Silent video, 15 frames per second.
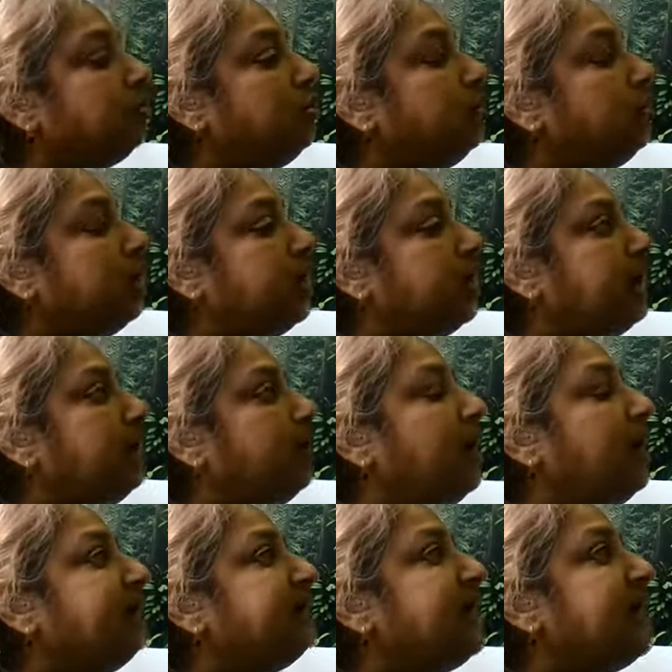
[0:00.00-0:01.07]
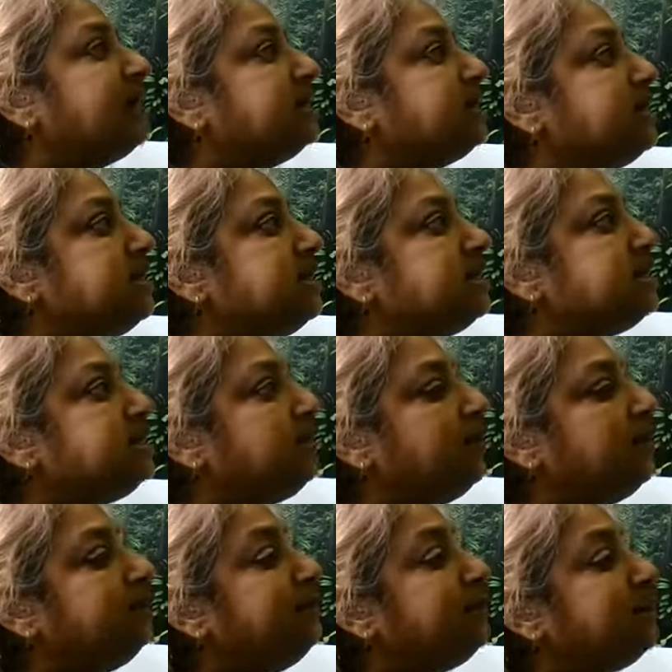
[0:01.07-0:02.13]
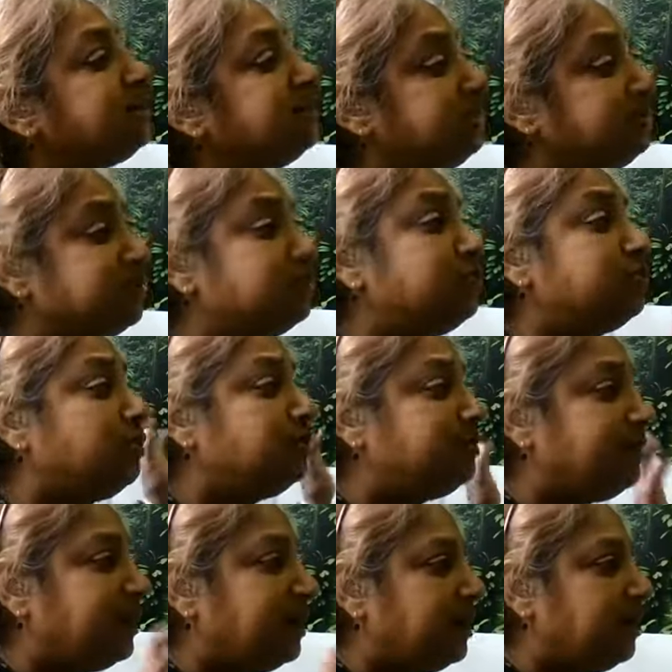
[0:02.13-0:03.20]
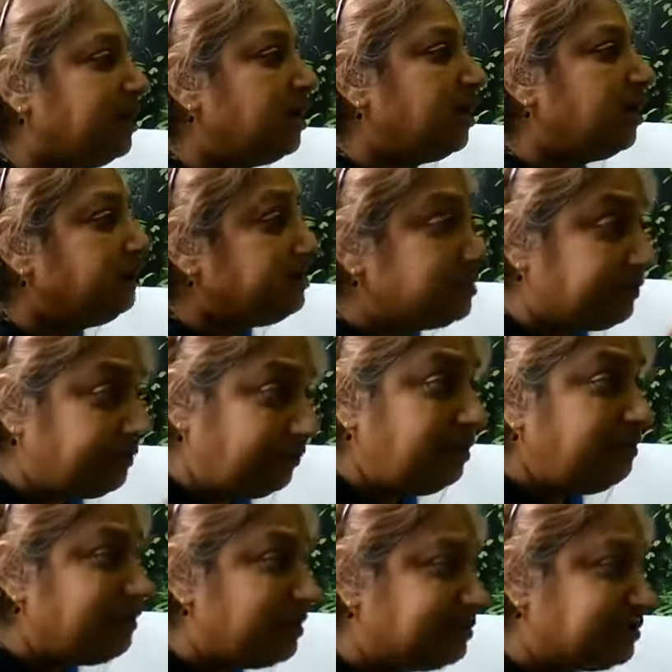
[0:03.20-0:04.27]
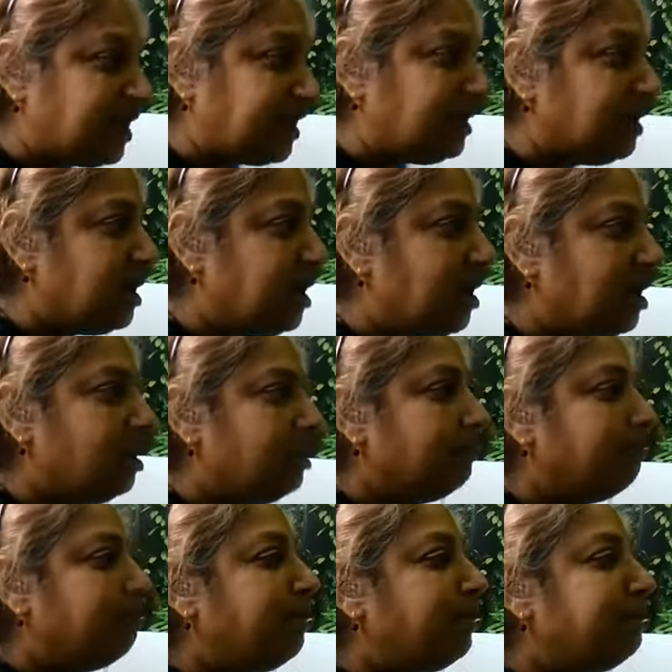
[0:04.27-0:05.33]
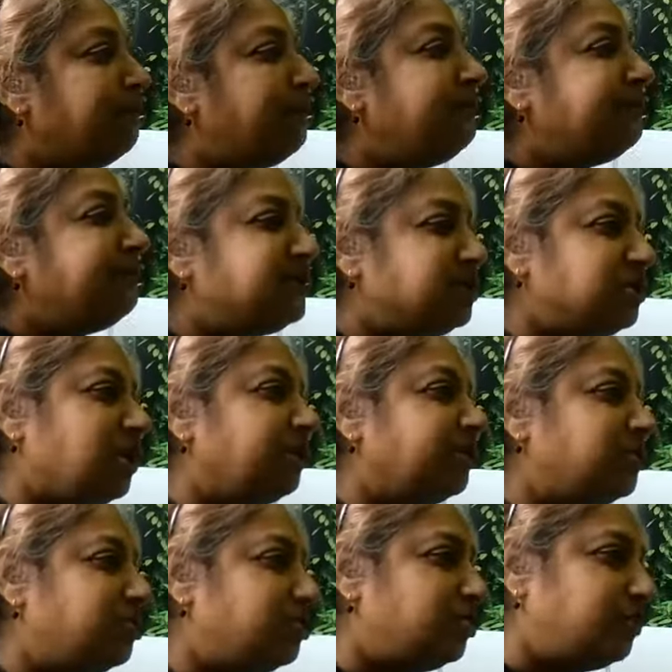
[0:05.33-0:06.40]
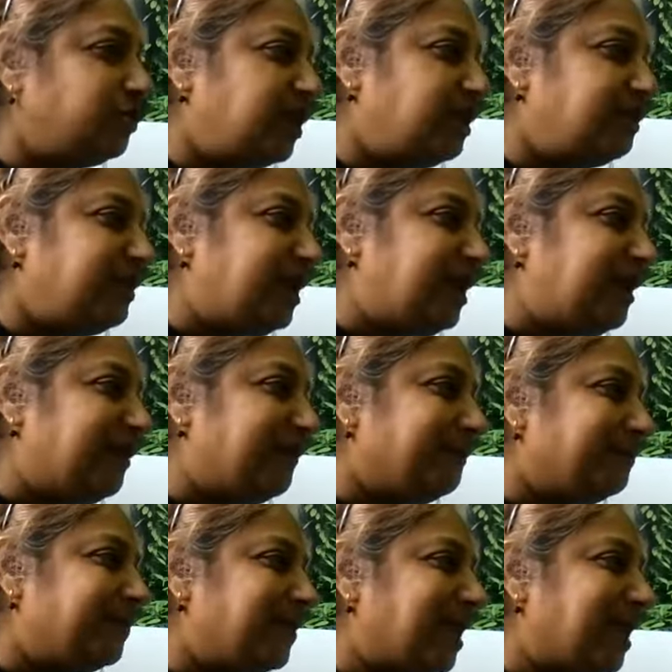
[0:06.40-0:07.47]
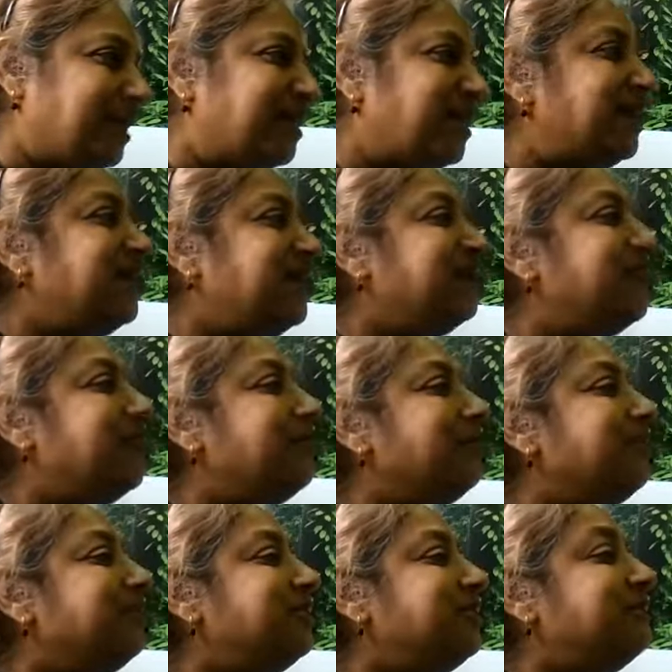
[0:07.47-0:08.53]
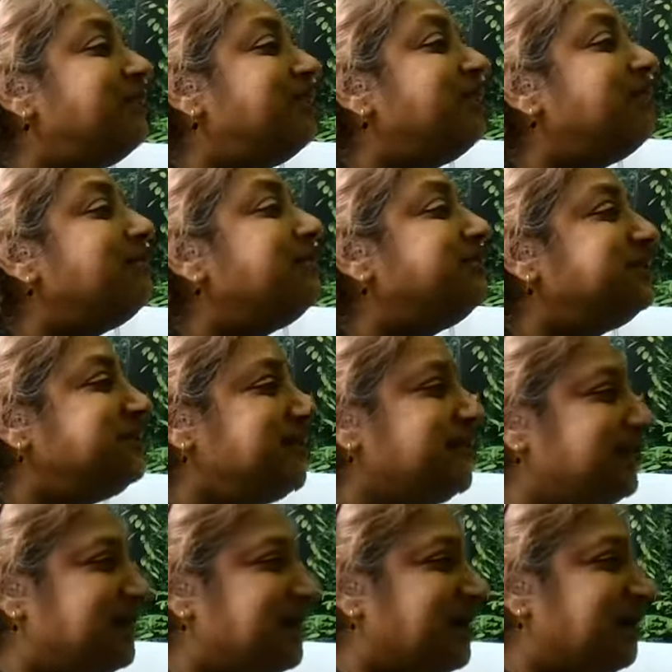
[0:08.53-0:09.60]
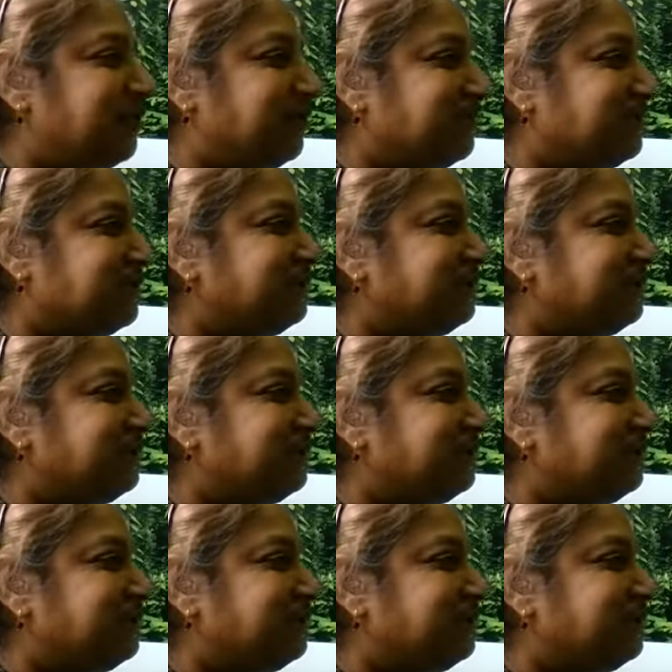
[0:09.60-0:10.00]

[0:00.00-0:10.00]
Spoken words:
No, I don't have access to it because it was sold, but it was a free website. But people saw the truth in me and they were not able to take it down.